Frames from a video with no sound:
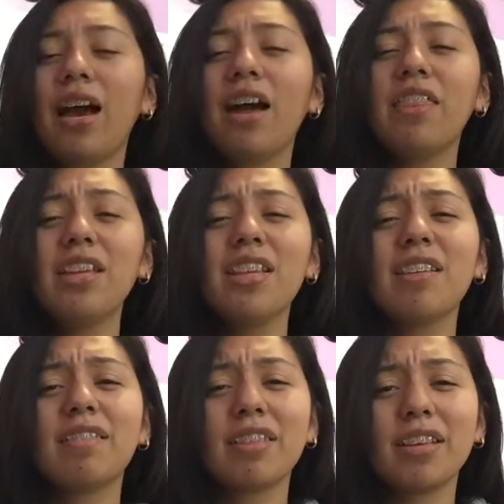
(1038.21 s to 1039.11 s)
I think
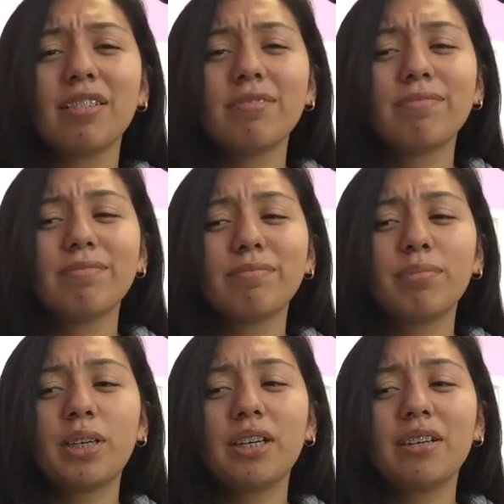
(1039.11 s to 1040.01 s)
that's it,
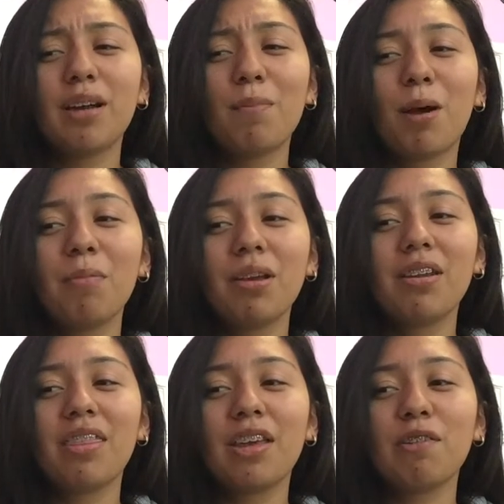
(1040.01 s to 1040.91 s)
but I'm probably
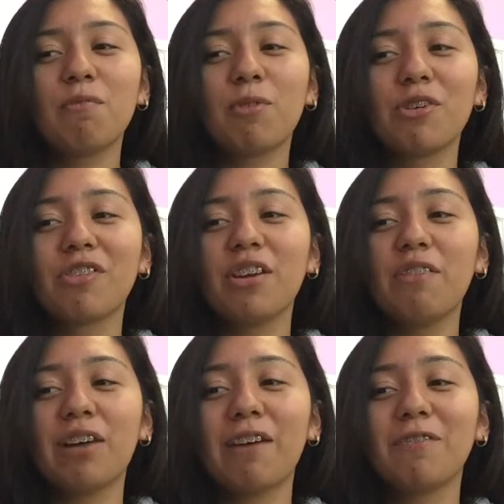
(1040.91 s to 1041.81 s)
gonna think of more
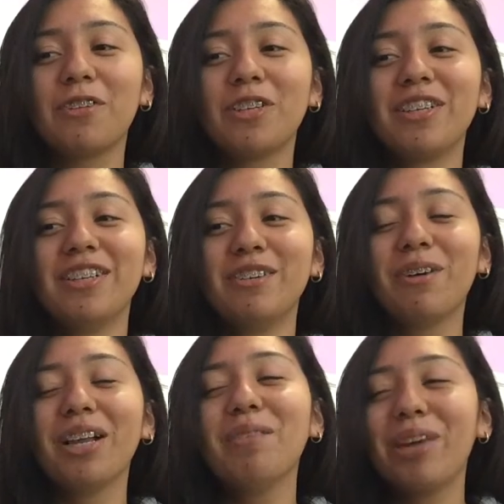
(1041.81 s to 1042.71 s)
stuff after
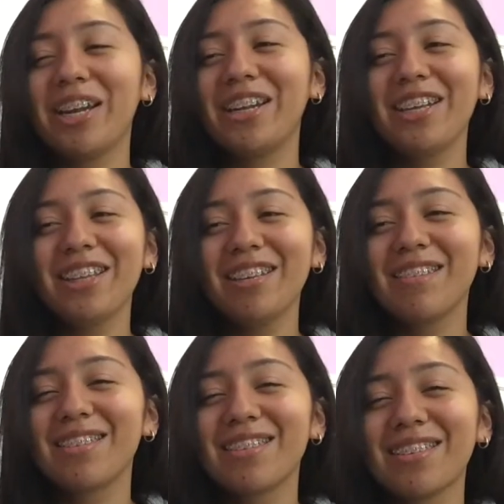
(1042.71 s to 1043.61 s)
while I'm editing
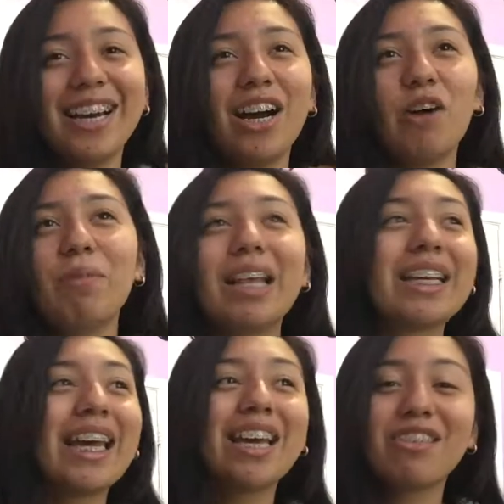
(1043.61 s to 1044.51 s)
this. I'll be
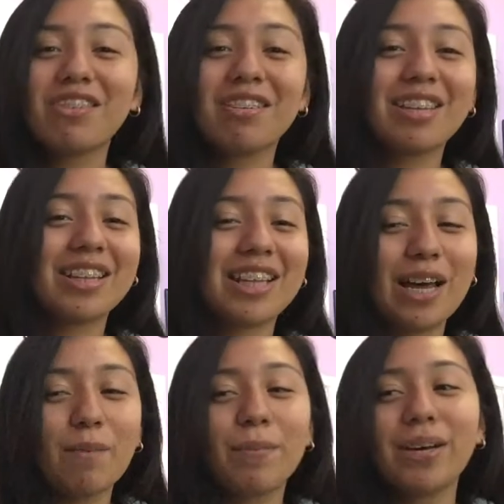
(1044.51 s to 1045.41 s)
like, dang, I should have said
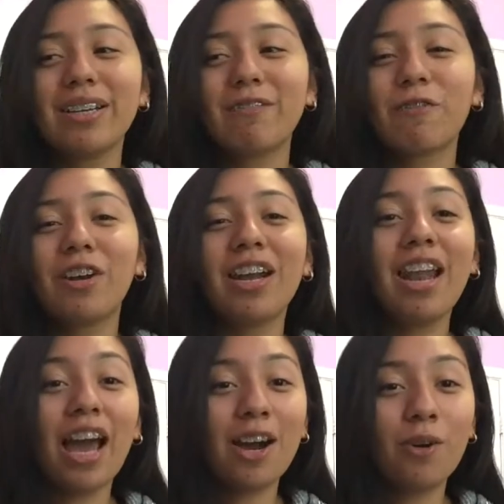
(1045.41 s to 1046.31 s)
that. But for
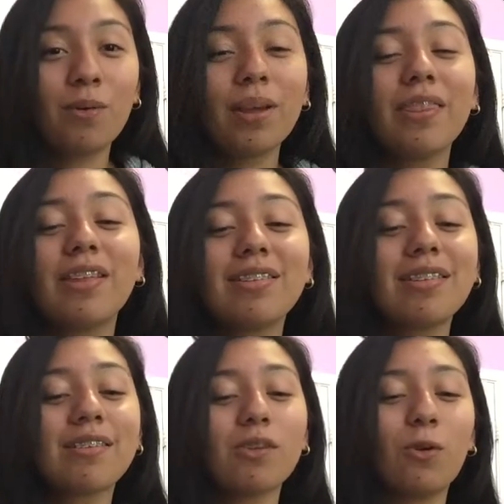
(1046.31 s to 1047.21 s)
now, this
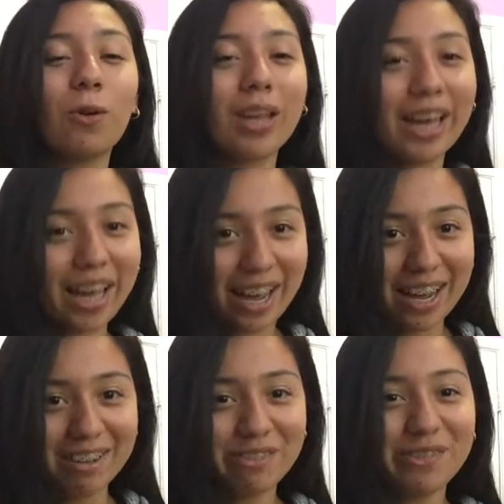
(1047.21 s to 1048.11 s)
is all I
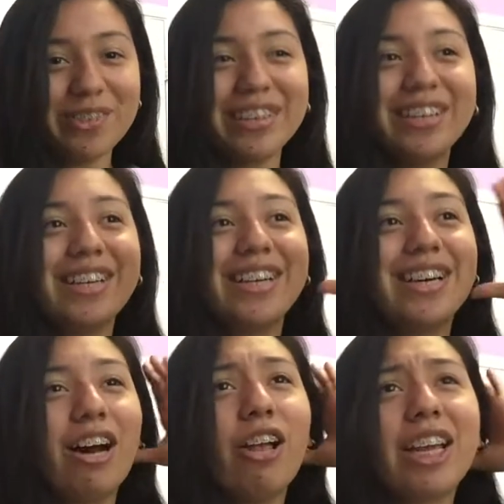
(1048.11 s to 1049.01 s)
have
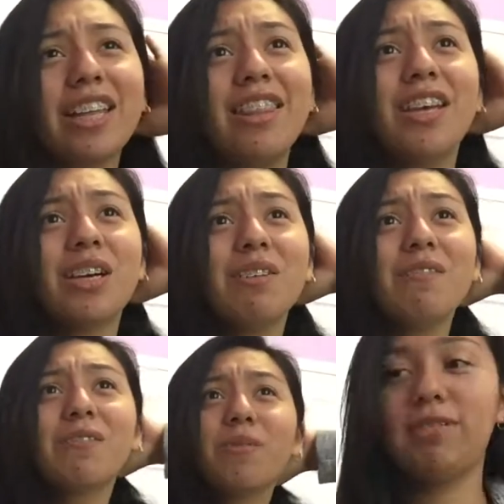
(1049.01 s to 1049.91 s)
all I can think
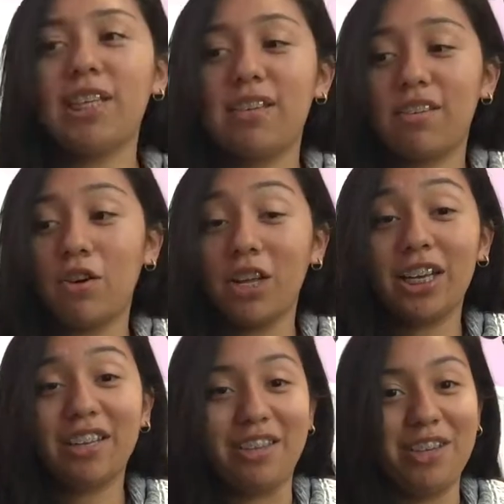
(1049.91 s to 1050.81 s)
of. That's all
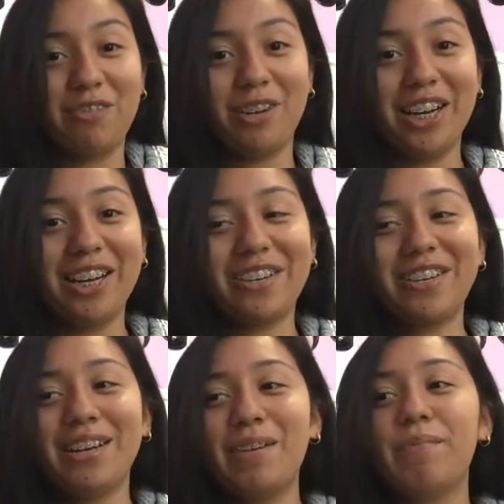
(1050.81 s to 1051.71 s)
I can think of right now.
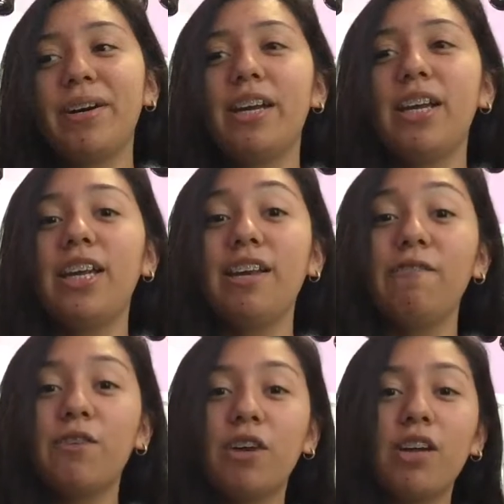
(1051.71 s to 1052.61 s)
But
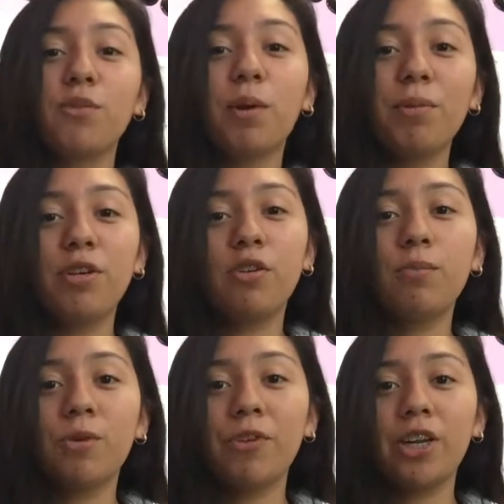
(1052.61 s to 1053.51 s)
if you guys want me to do
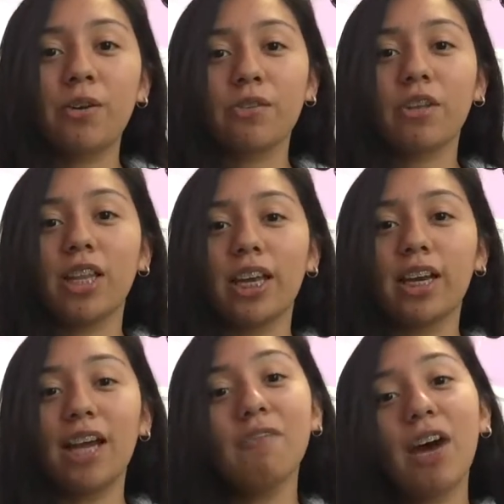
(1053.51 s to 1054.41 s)
more videos on
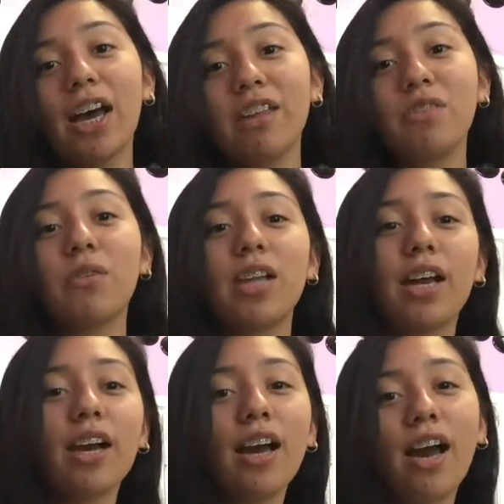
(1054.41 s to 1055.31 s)
like advice or
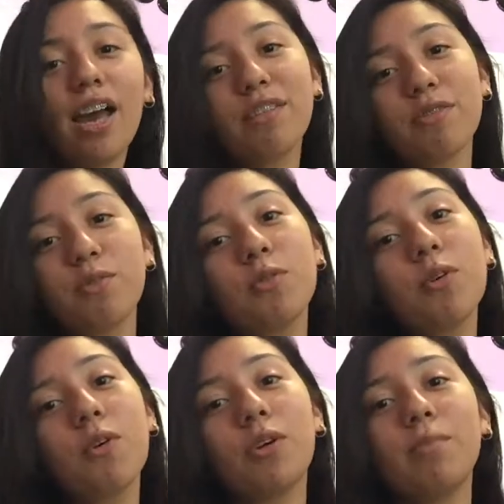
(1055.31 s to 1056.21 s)
like high
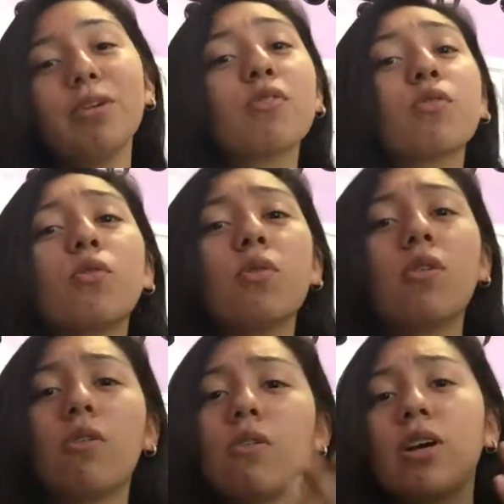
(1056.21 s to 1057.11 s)
school or middle
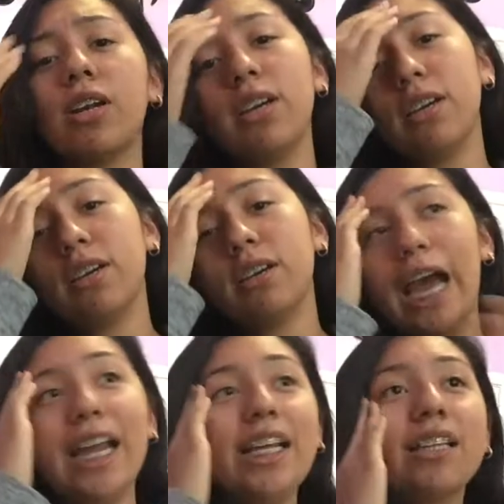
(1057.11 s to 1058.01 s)
school or
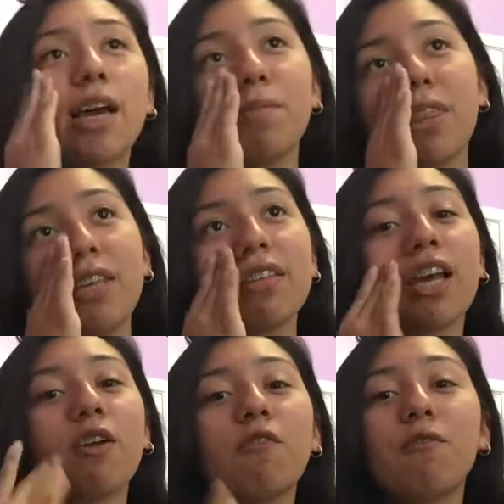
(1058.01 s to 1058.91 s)
any type of things
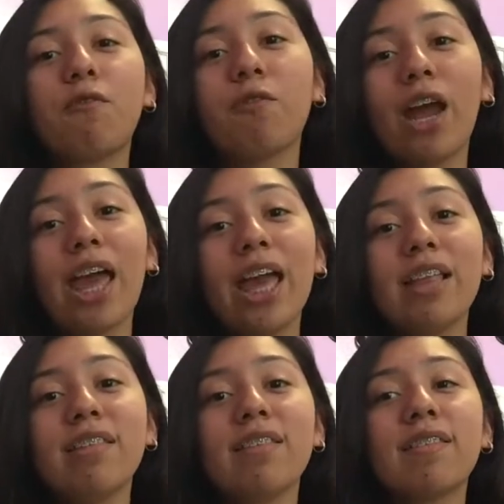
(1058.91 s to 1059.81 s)
like
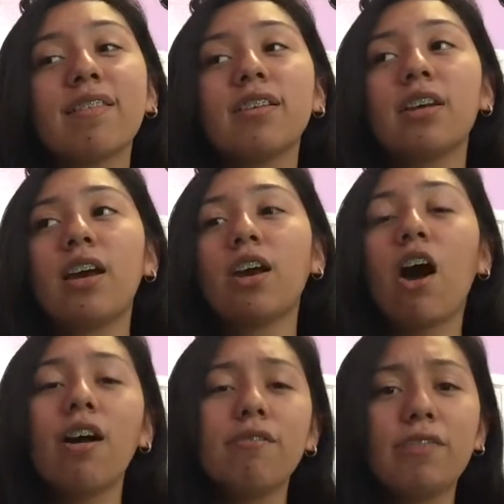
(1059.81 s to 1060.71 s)
friends,
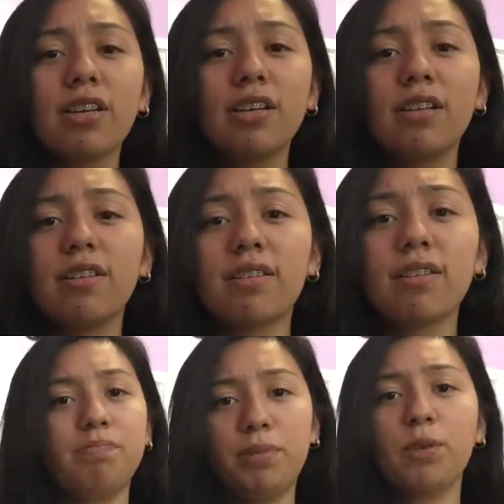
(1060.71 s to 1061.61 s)

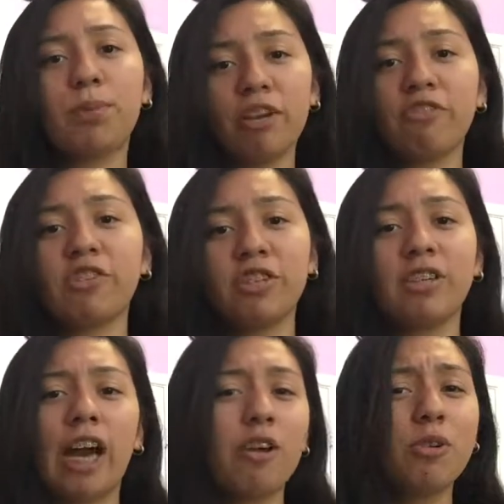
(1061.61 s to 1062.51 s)
confidence, peer
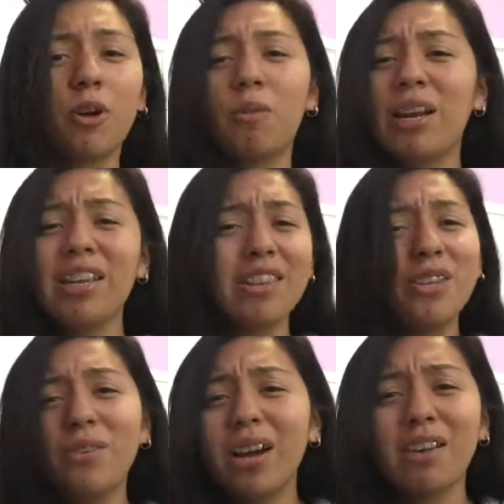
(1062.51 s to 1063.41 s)
pressure, I don't know,
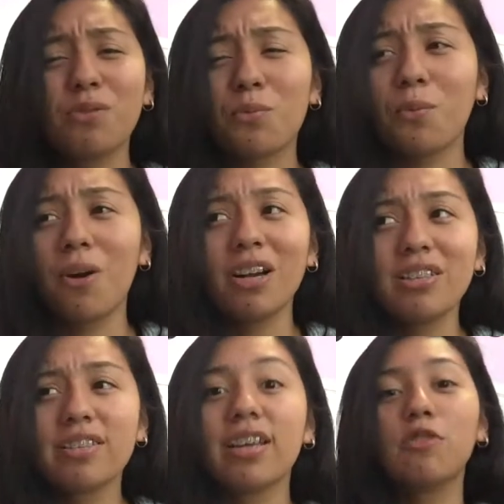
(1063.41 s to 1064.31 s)
anything you guys
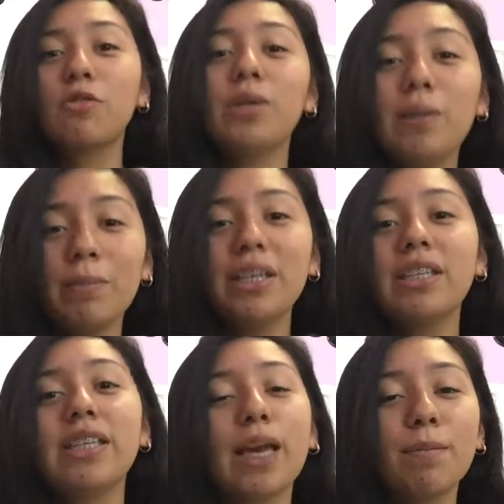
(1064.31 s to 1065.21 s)
want, tweet me,
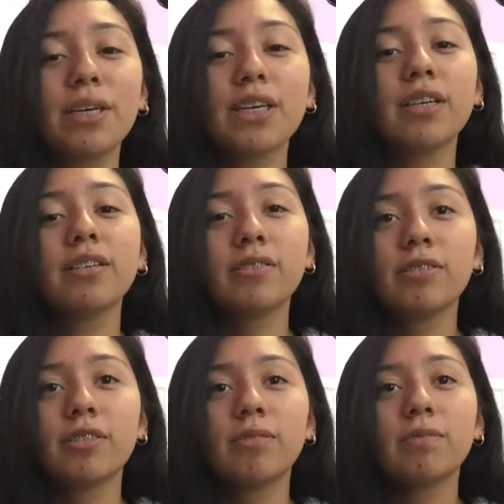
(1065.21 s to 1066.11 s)
DM me,
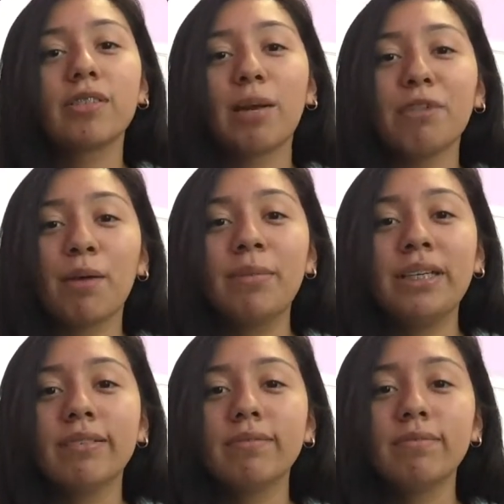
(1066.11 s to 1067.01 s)
Snapchat
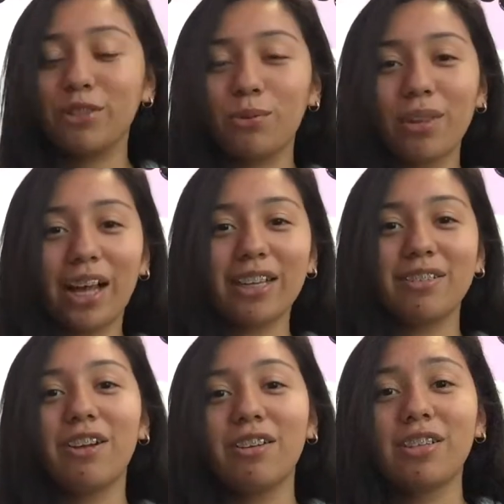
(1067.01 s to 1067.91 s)
me, do that
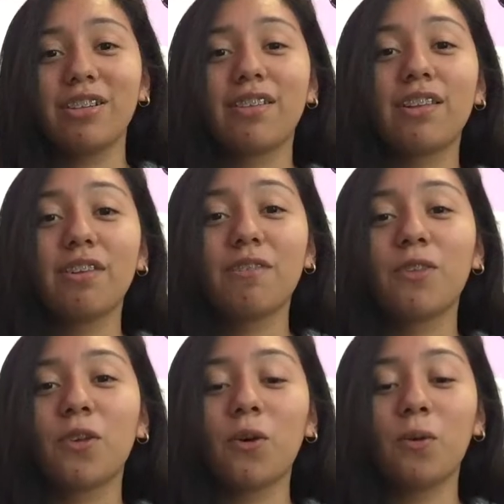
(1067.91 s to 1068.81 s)
good stuff
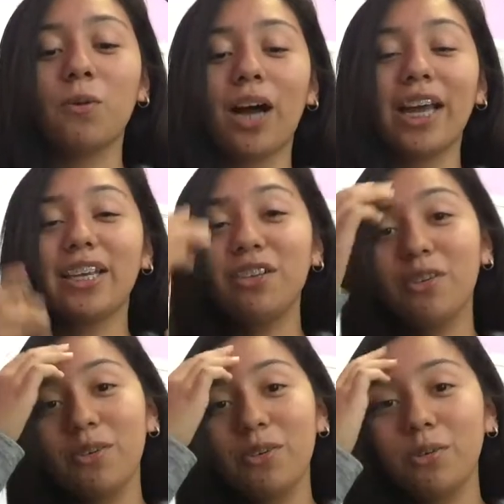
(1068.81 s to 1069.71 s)
so I can
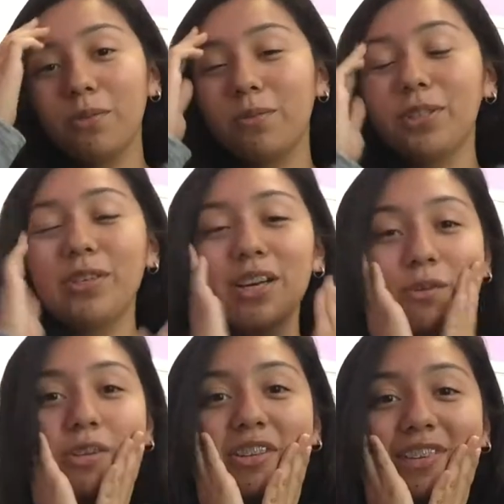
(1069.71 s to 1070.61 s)
do what you guys
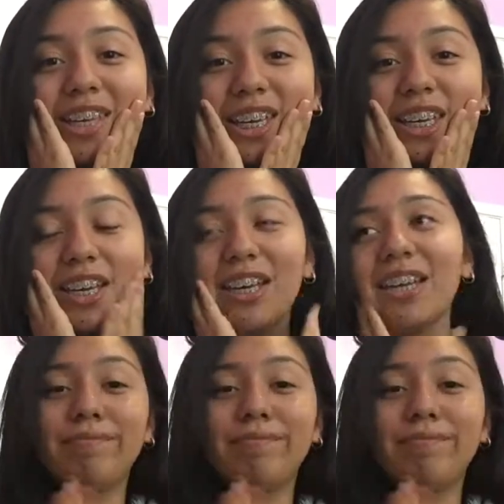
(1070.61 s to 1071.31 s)
want to see.